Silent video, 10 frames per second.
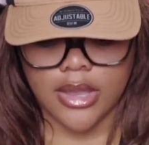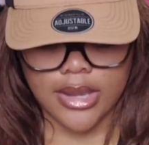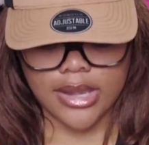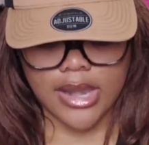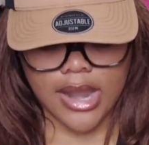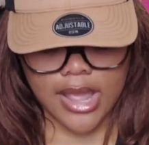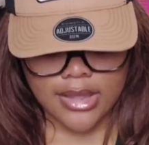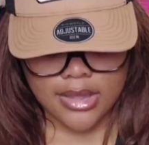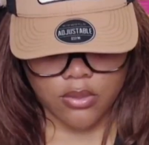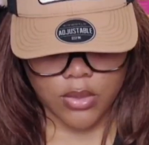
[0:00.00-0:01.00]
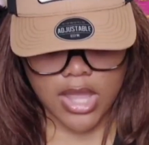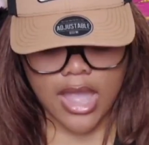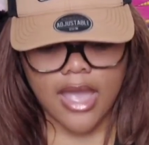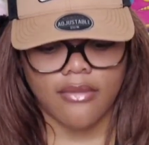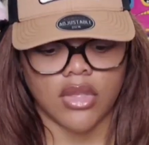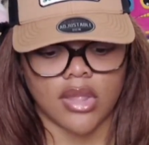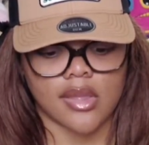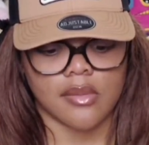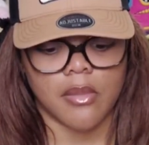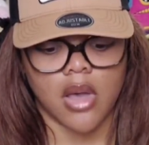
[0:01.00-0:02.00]
Next we have the
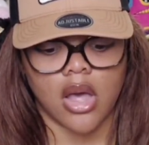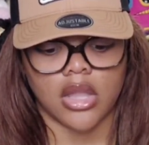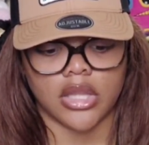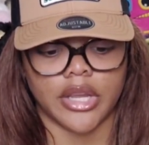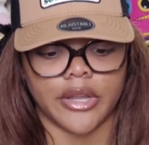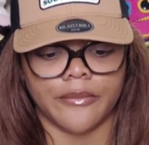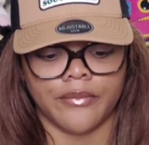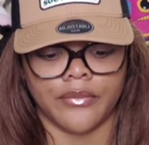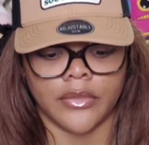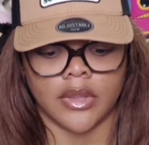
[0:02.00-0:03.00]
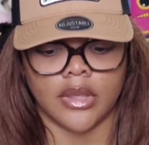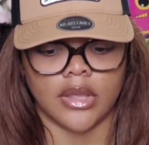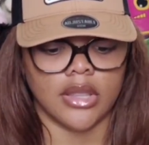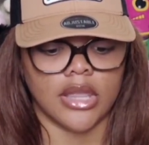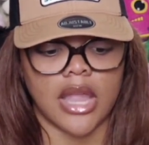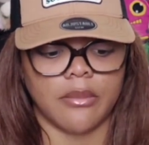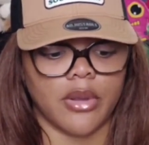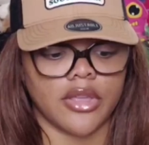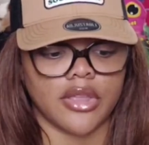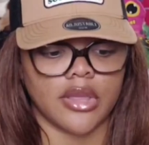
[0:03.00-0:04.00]
smaller line
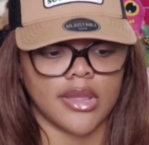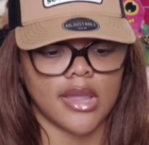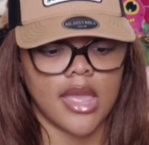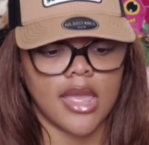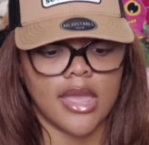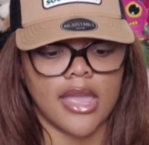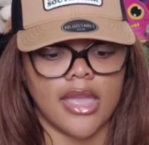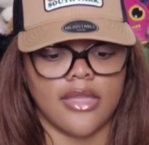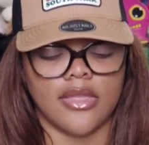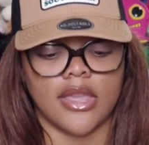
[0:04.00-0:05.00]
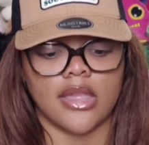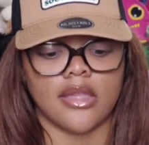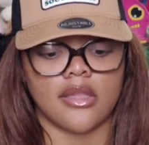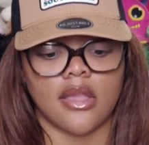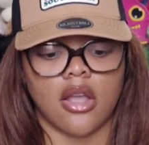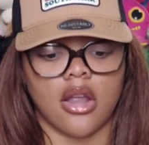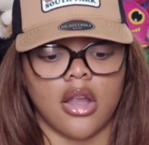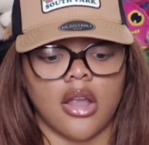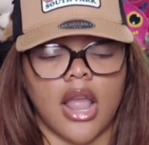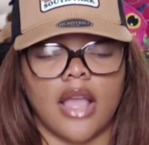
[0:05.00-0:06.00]
brushes, and these
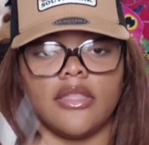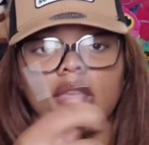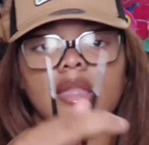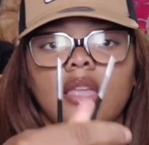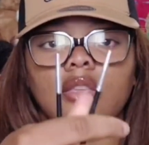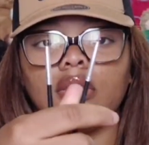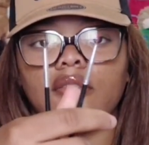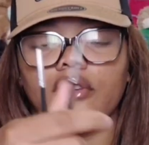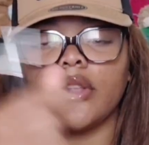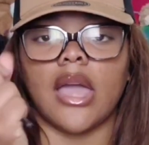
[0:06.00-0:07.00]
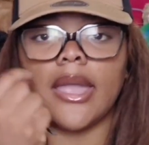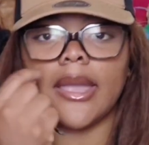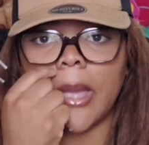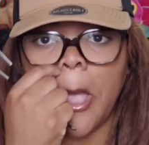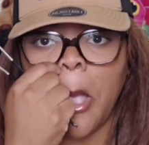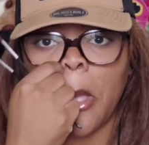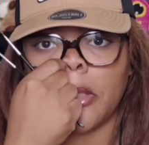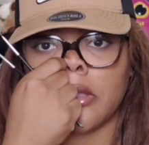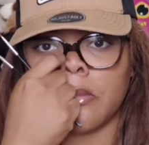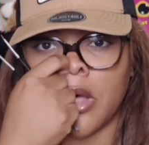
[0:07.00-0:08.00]
I use for like
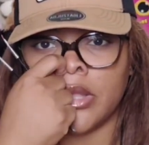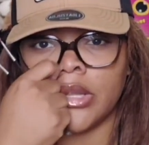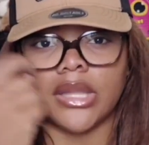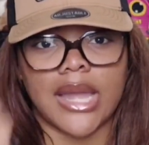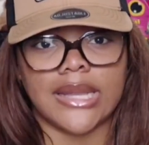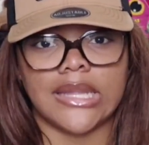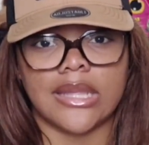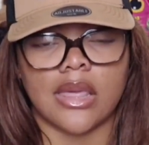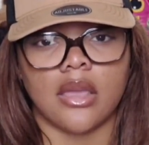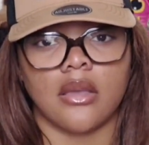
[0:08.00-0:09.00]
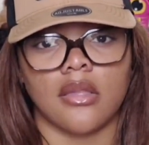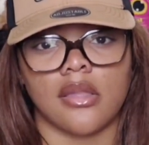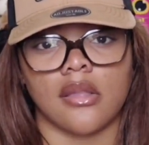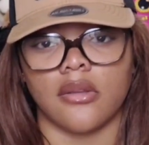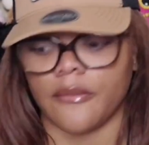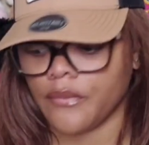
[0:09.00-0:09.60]
smaller line details. So